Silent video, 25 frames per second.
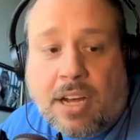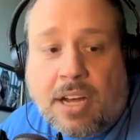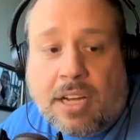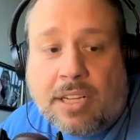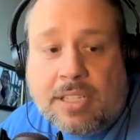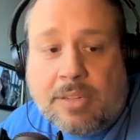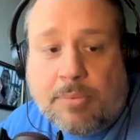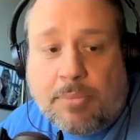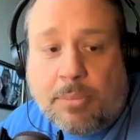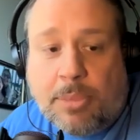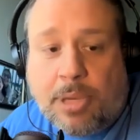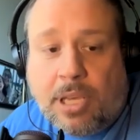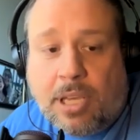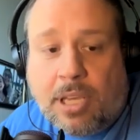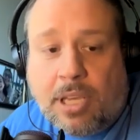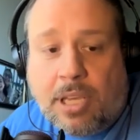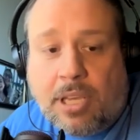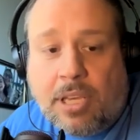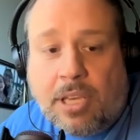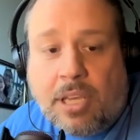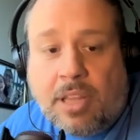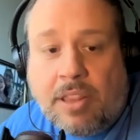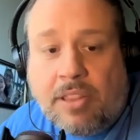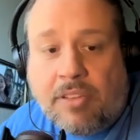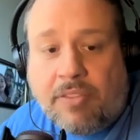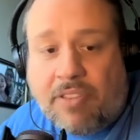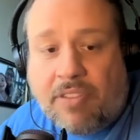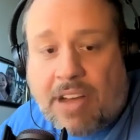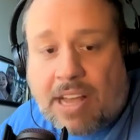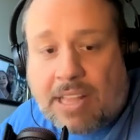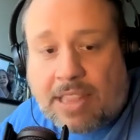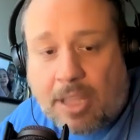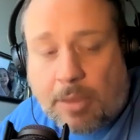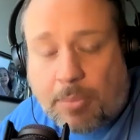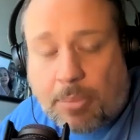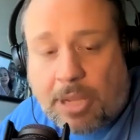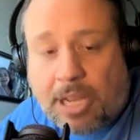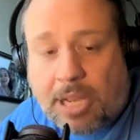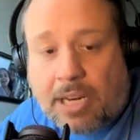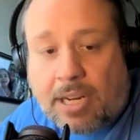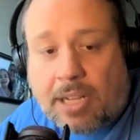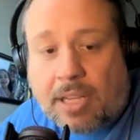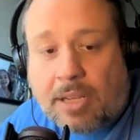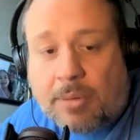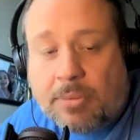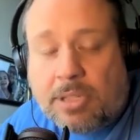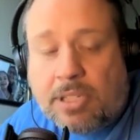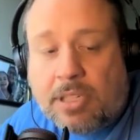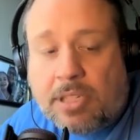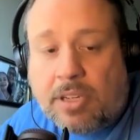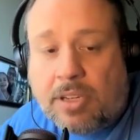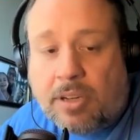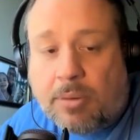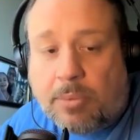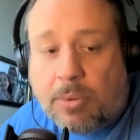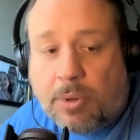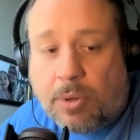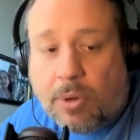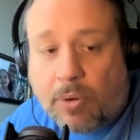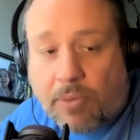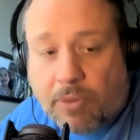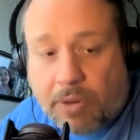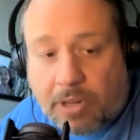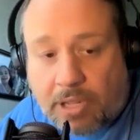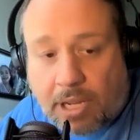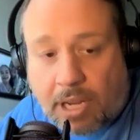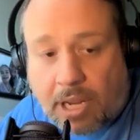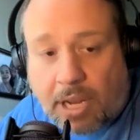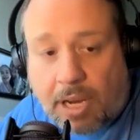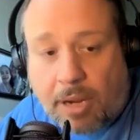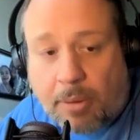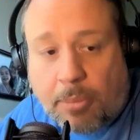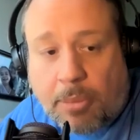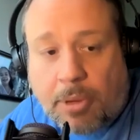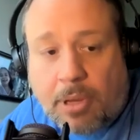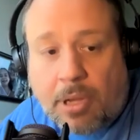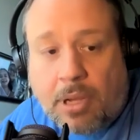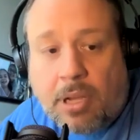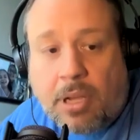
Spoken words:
to me, the fact they played Clemson double overtime,